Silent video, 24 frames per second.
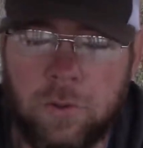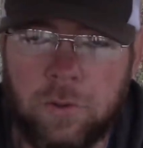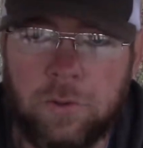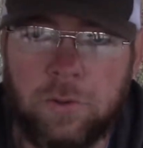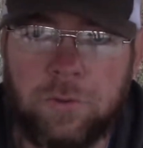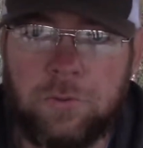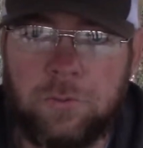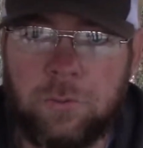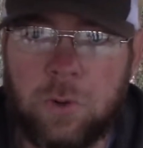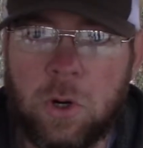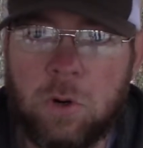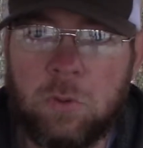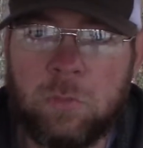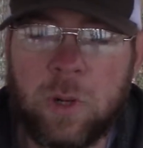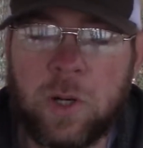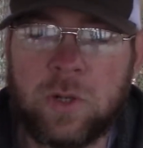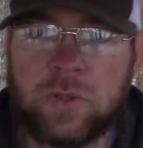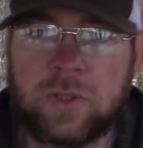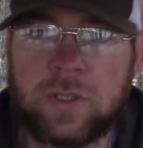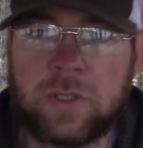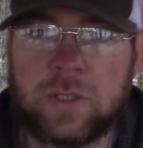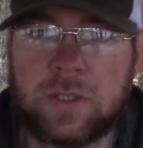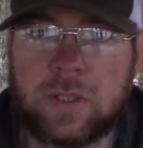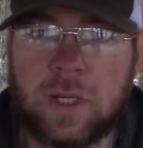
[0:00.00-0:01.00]
throw
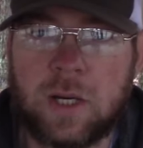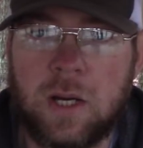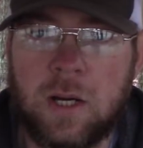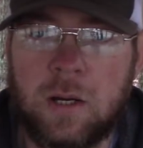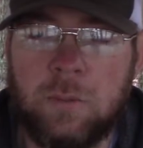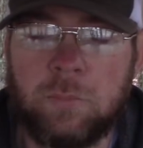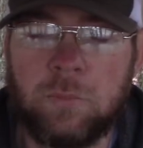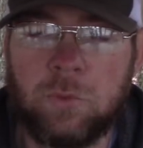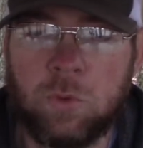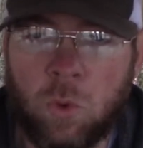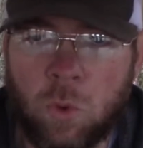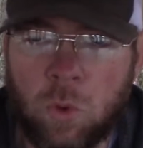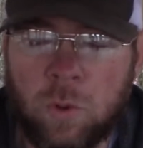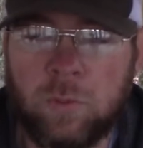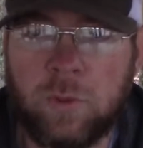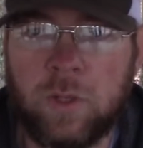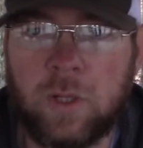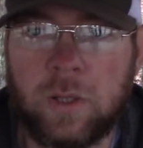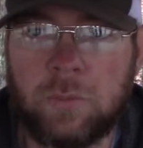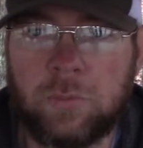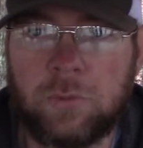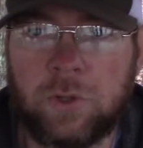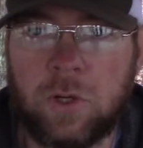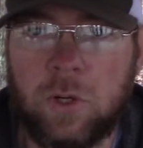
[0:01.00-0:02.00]
most of the time.
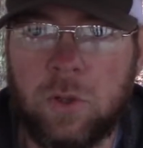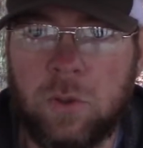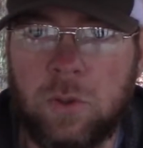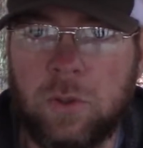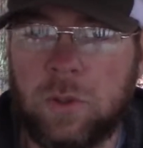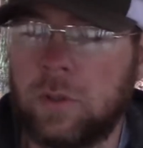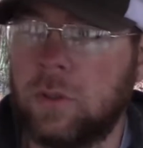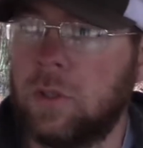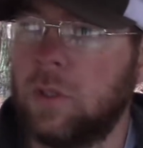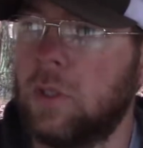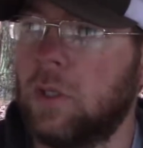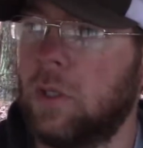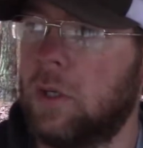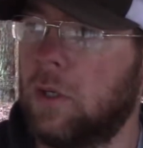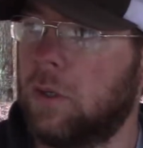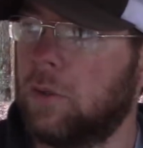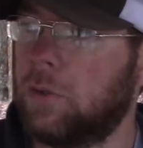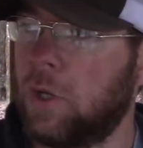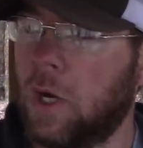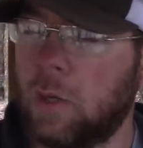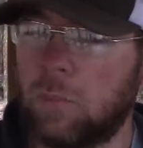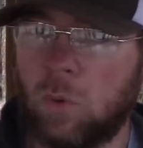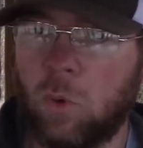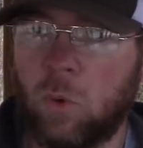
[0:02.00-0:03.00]
Normally I'm throwing
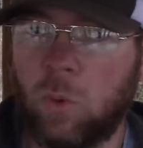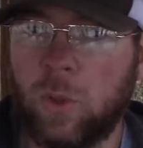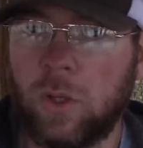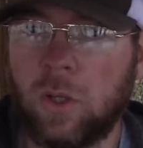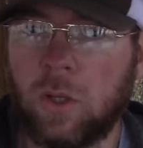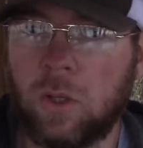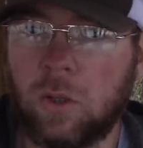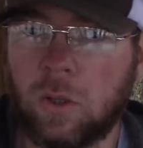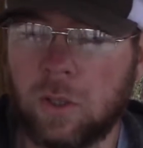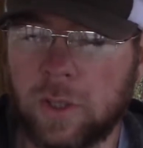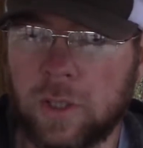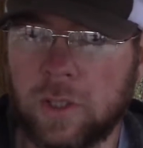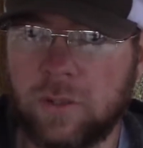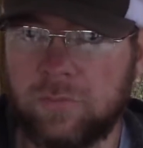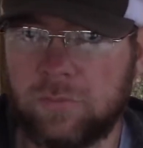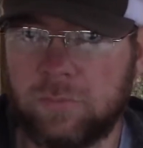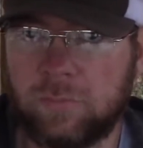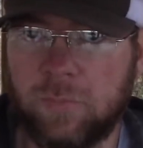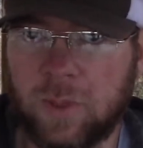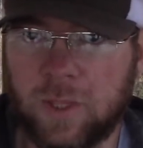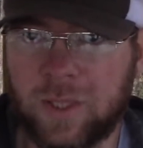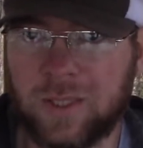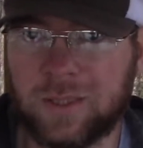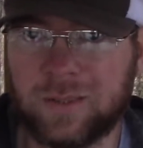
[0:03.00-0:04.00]
double willow
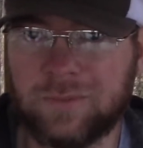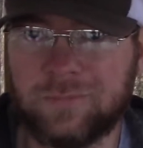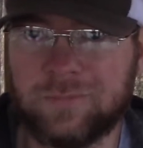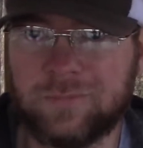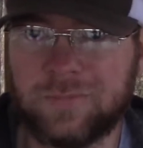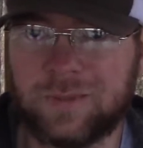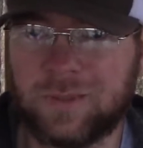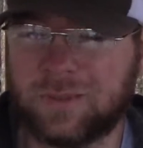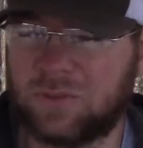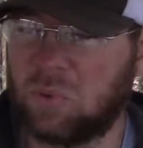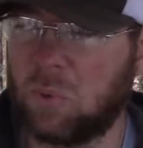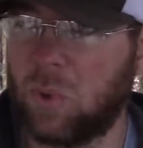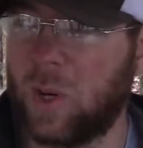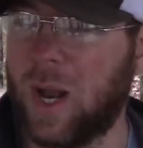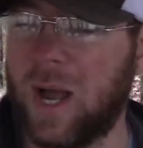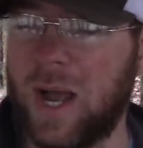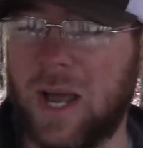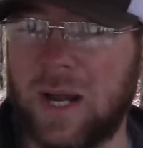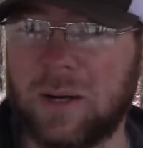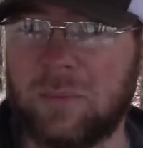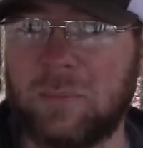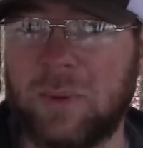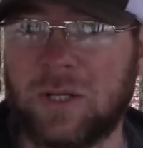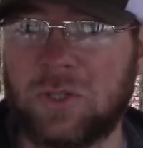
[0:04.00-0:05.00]
leaf, but it's what I
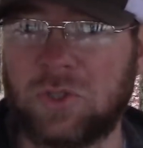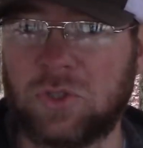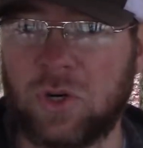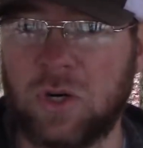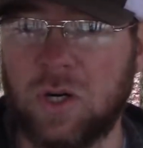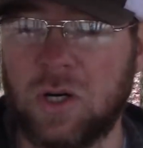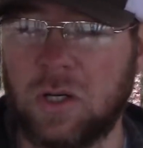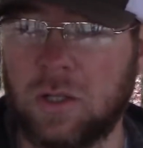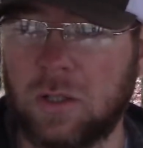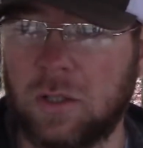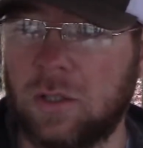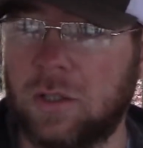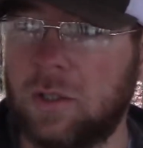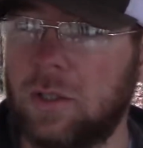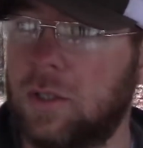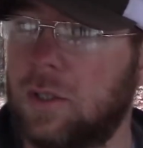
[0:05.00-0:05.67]
had in my truck.